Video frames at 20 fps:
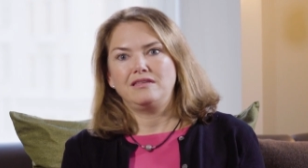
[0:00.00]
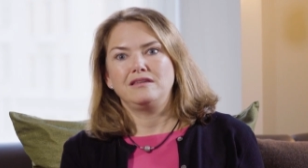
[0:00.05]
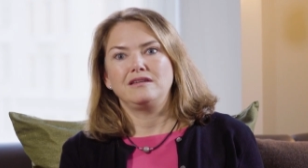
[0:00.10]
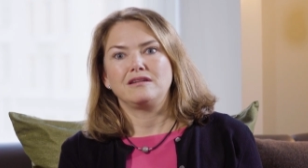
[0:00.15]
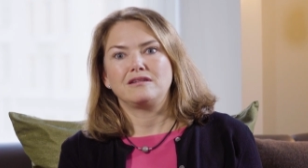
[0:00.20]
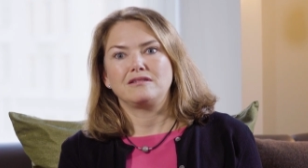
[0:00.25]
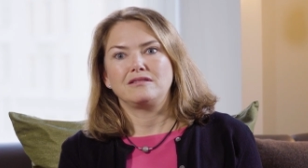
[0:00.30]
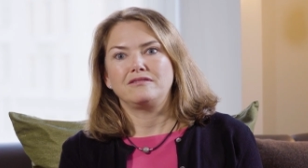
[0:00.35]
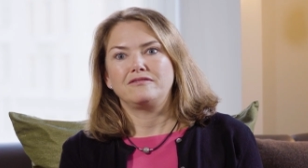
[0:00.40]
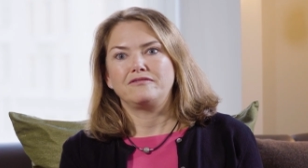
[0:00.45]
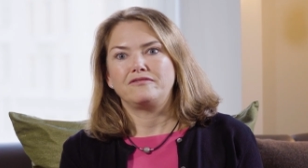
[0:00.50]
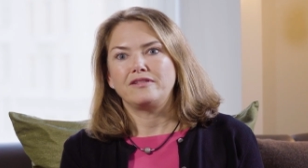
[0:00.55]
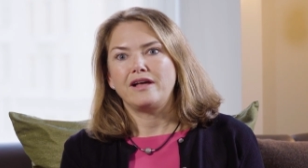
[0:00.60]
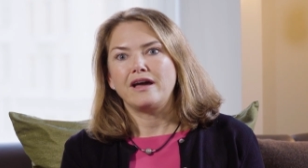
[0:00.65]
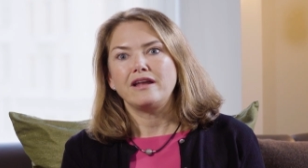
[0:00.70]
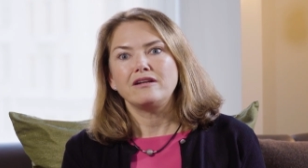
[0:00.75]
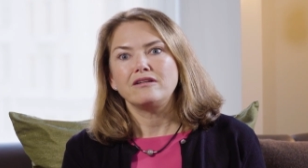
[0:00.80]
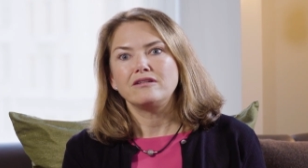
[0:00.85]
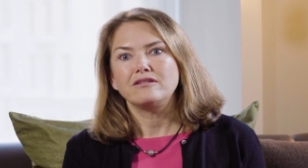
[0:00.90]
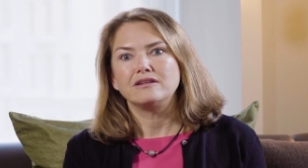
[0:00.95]
think that
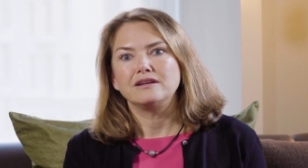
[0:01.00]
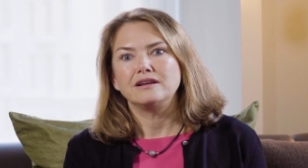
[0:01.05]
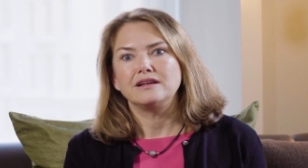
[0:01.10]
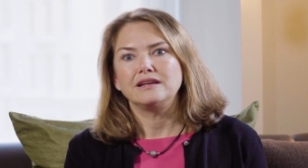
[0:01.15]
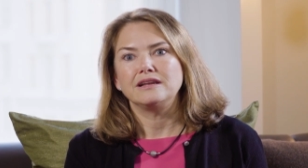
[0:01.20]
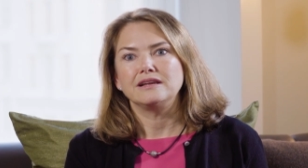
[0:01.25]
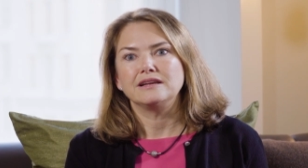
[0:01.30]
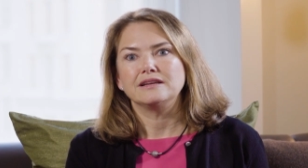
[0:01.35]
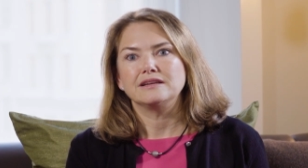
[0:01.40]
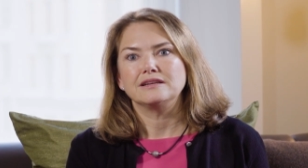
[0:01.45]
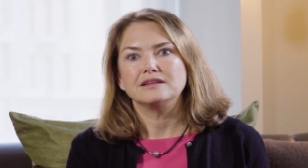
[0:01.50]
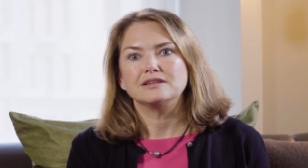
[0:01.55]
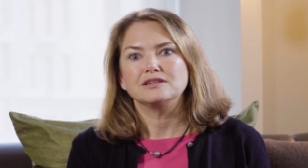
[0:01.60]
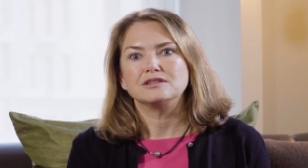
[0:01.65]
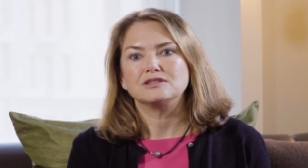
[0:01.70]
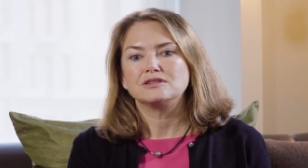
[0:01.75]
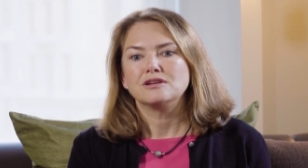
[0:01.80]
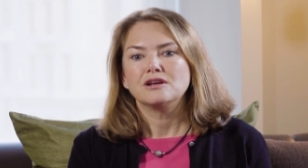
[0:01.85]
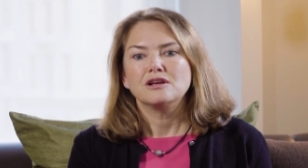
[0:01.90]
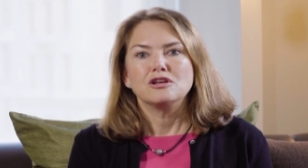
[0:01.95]
Flatiron
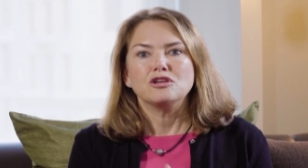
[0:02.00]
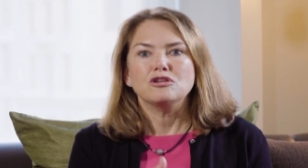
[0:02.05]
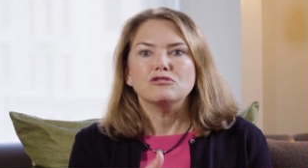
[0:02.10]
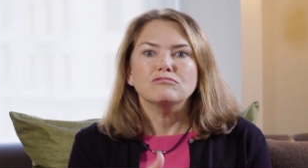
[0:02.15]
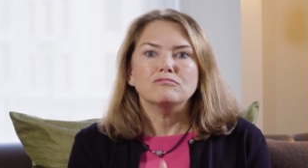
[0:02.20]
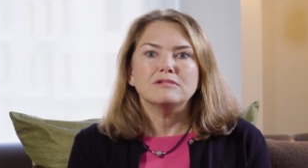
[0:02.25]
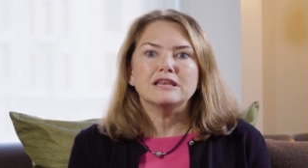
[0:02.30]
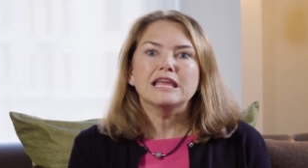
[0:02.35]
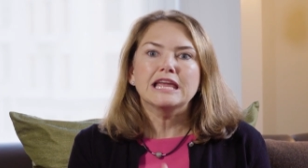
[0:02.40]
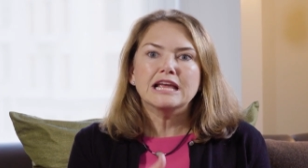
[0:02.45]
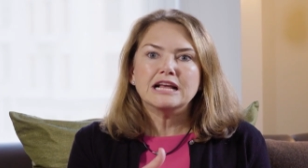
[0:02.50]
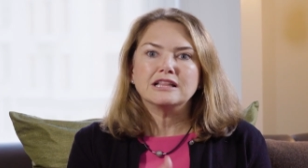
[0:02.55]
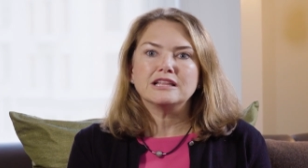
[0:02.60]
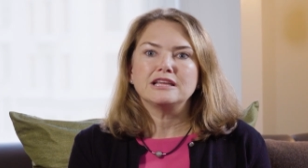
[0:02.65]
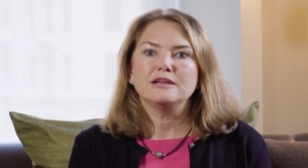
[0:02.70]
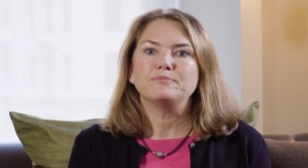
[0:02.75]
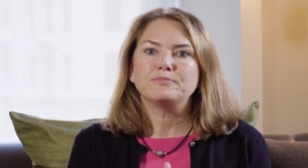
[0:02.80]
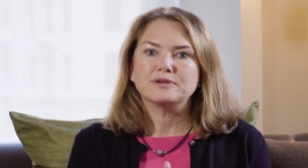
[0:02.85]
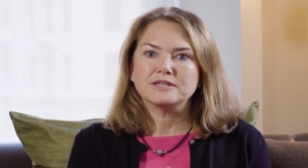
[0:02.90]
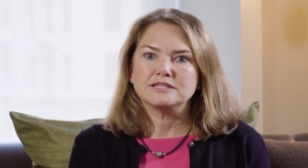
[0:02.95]
is
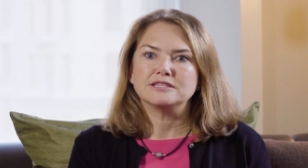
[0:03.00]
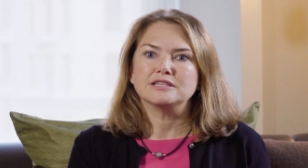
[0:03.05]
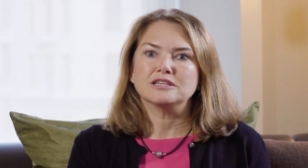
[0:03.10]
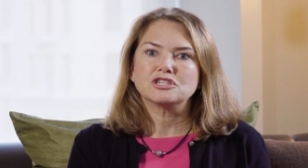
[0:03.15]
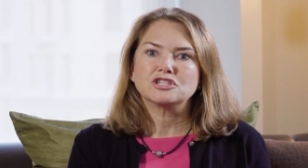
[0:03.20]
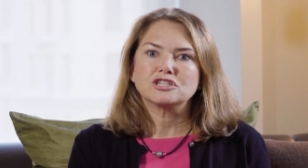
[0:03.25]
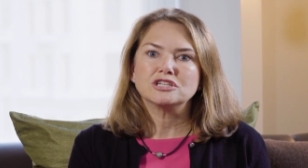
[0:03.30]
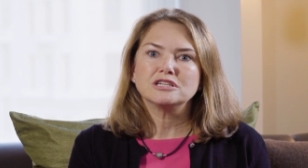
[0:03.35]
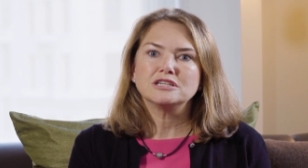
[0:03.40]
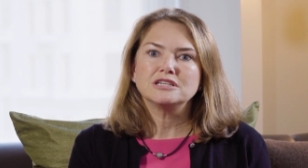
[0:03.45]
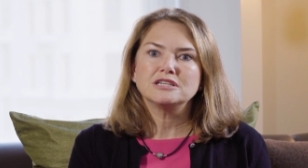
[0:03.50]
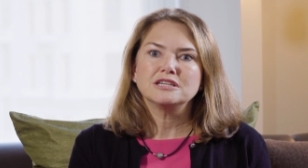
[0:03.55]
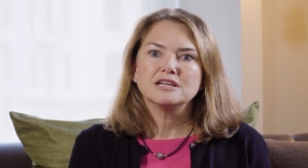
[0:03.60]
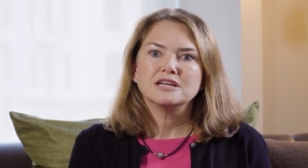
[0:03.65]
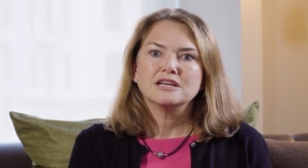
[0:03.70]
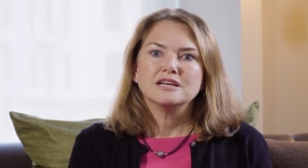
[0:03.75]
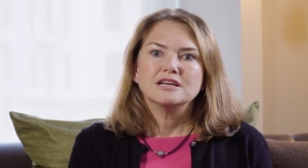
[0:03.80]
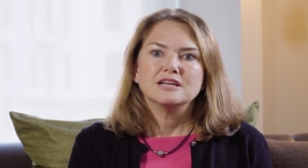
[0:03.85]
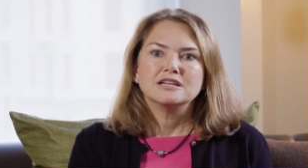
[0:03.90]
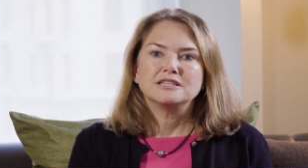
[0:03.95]
uniquely positioned
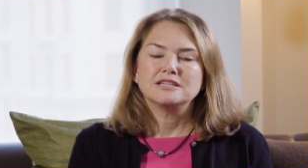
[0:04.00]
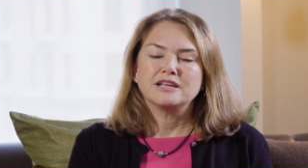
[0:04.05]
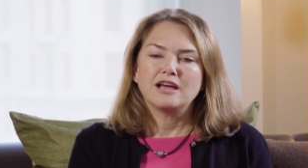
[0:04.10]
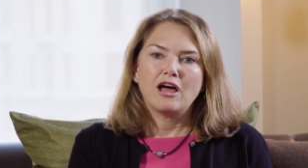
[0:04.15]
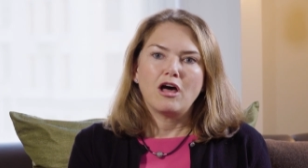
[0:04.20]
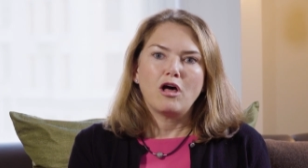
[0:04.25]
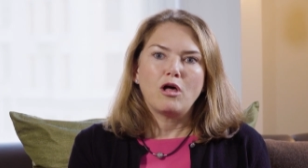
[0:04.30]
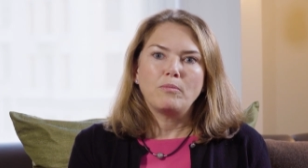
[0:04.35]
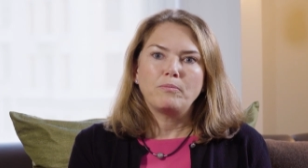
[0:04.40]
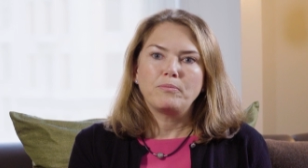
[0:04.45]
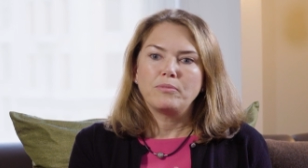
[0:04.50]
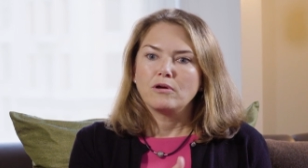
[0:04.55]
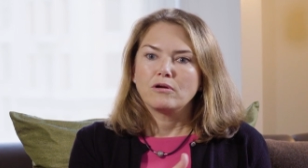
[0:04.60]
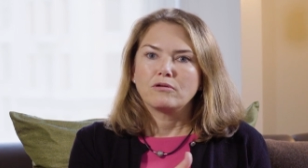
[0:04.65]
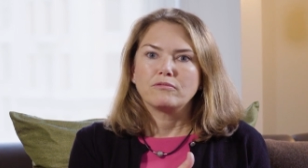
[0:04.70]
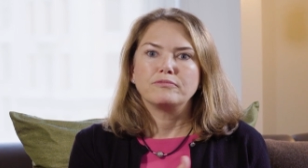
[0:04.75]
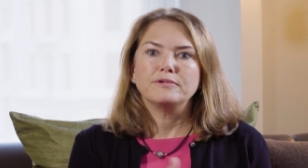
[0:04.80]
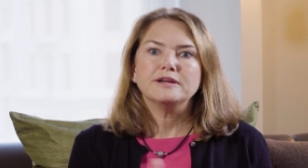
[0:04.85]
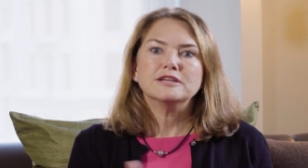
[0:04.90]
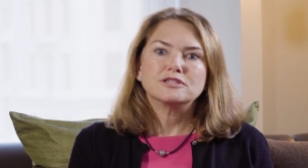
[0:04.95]
to help
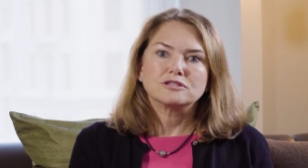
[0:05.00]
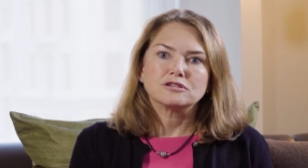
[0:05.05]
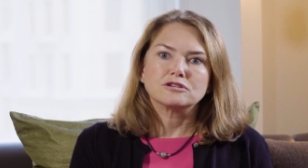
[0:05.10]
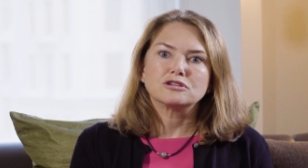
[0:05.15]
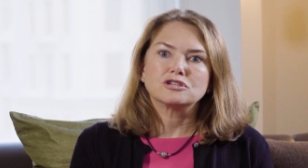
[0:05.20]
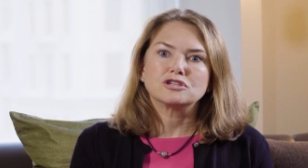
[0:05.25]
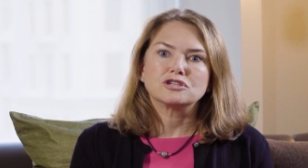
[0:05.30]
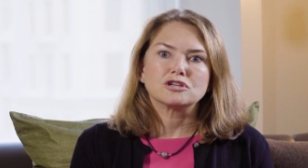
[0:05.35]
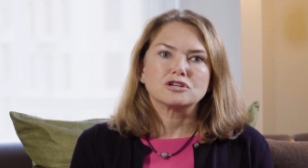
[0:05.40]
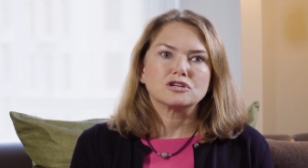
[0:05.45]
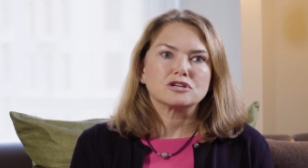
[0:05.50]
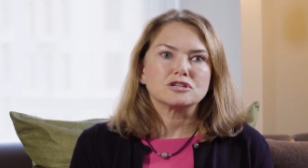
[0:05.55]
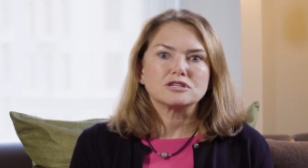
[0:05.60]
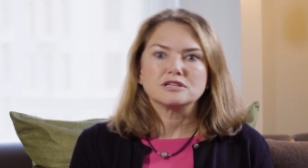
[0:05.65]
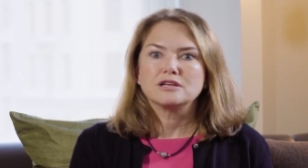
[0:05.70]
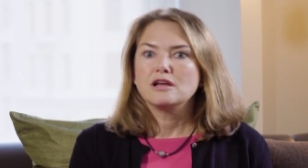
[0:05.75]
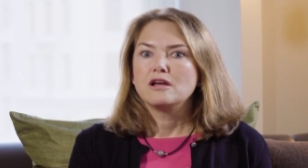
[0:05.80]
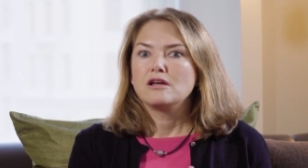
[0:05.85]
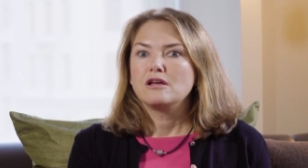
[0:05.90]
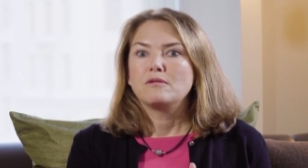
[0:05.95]

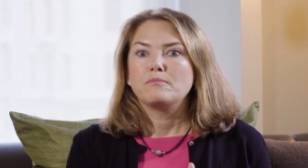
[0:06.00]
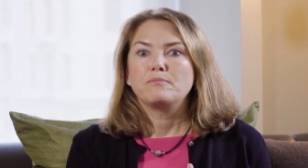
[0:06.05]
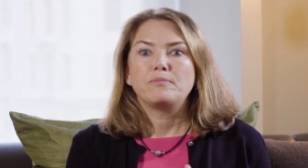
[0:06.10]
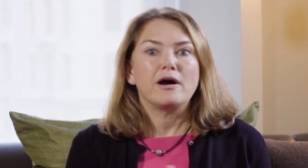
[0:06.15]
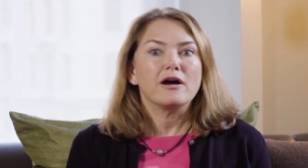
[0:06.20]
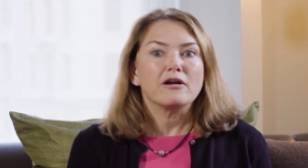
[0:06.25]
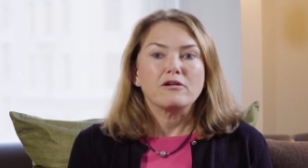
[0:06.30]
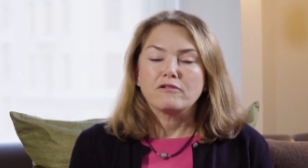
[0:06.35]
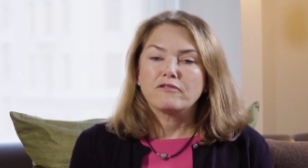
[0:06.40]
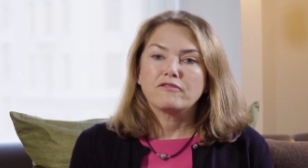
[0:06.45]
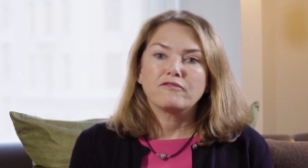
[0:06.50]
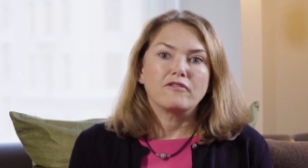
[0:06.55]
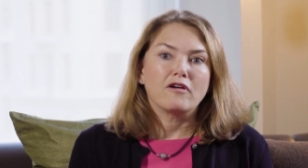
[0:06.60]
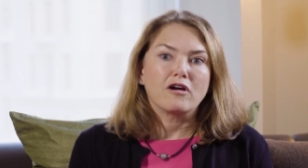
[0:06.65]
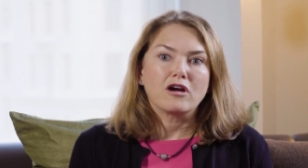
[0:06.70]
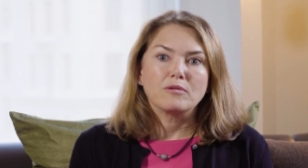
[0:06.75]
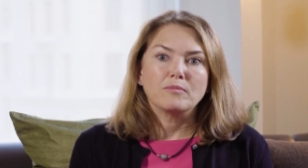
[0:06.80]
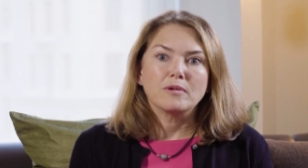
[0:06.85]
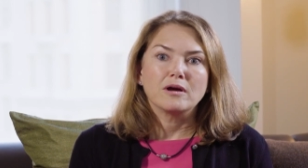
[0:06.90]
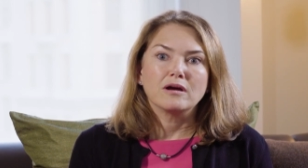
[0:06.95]
researchers,
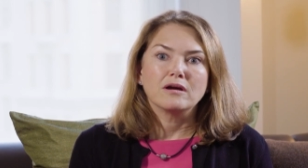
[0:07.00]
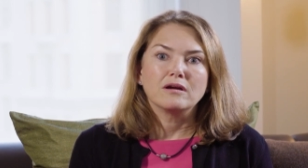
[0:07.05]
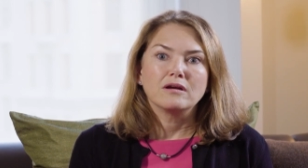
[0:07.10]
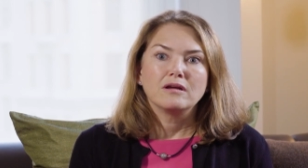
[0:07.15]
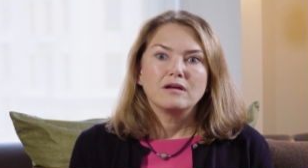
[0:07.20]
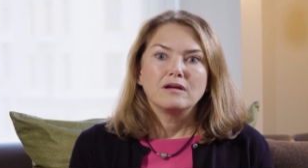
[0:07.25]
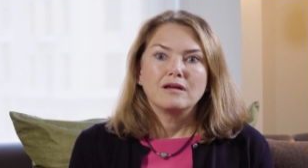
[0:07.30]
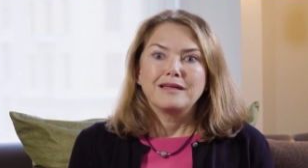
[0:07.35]
biopharma,